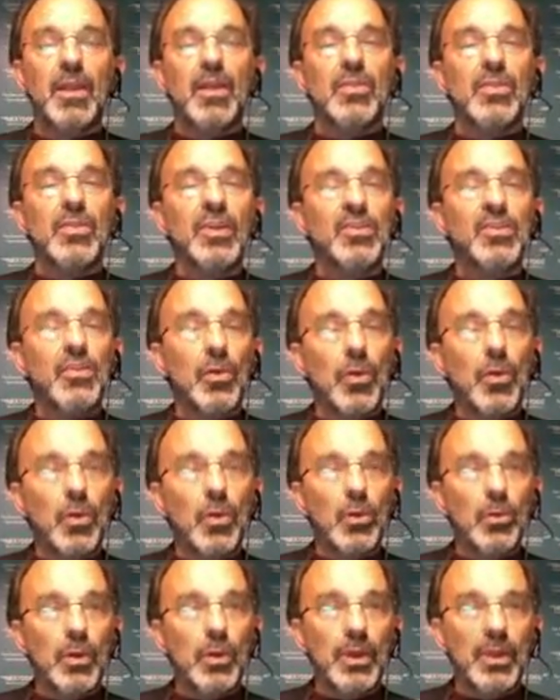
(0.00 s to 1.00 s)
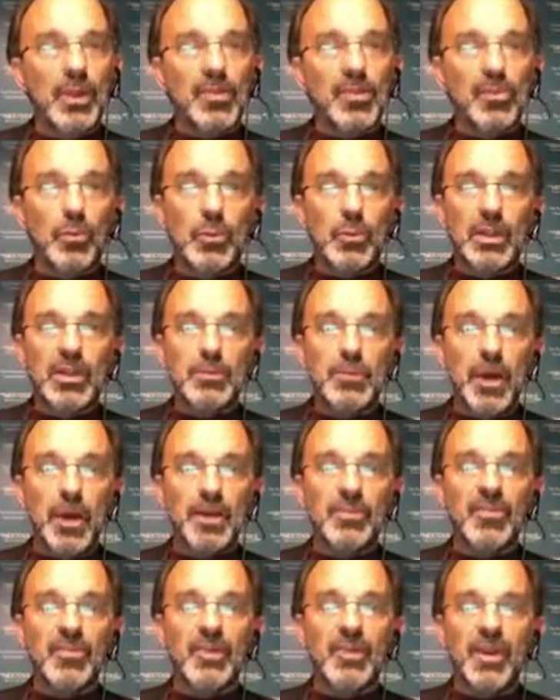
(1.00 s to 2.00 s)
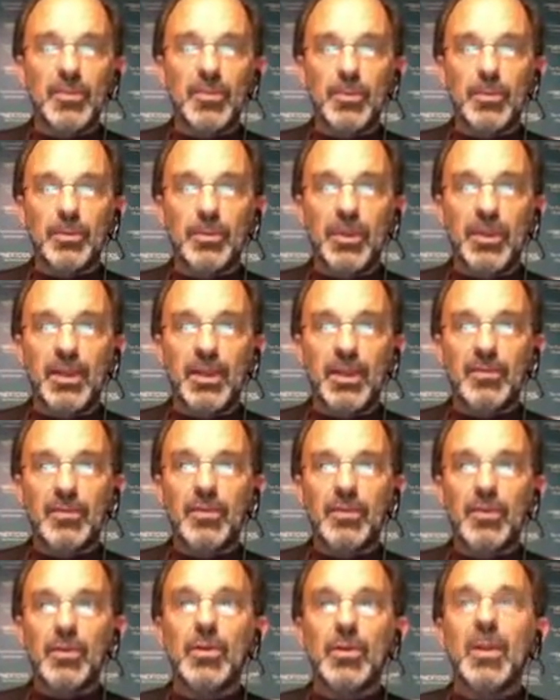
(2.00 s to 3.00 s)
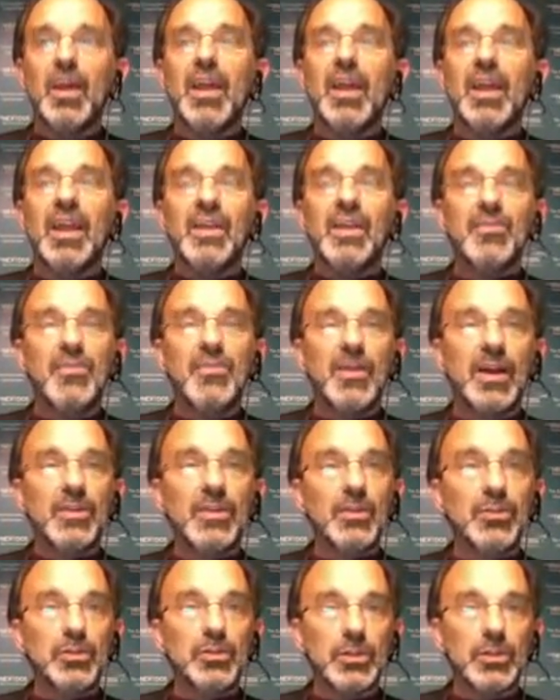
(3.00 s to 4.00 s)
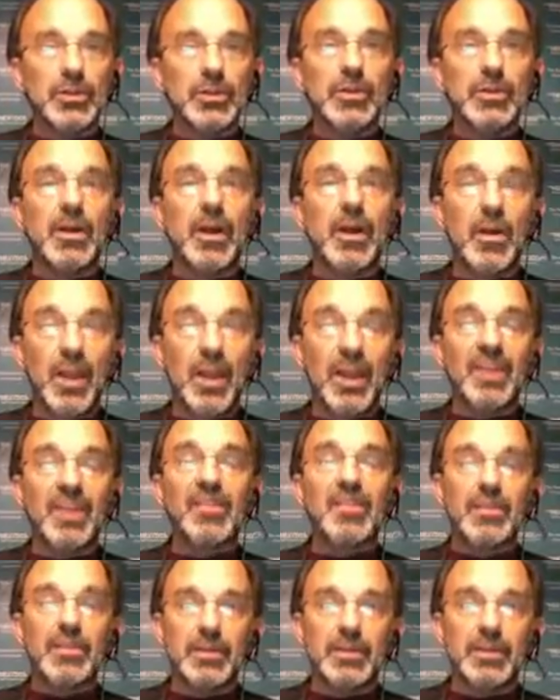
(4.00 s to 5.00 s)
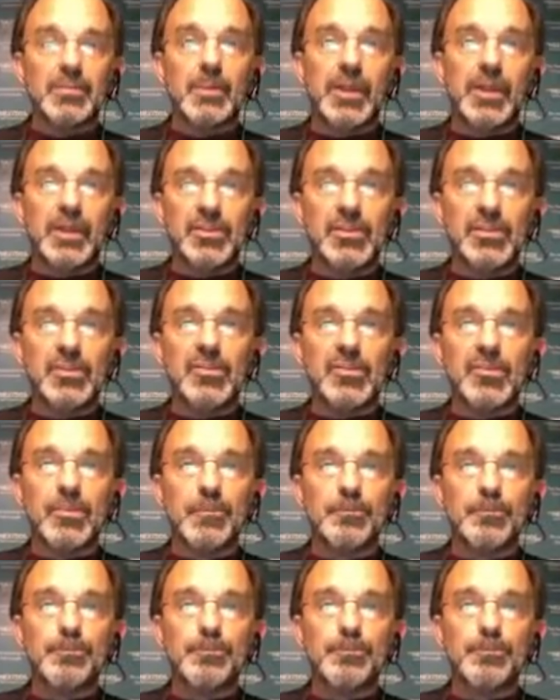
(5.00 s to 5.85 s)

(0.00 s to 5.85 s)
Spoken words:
These are all ways that we can modify their behavior and find that children are excellent patients.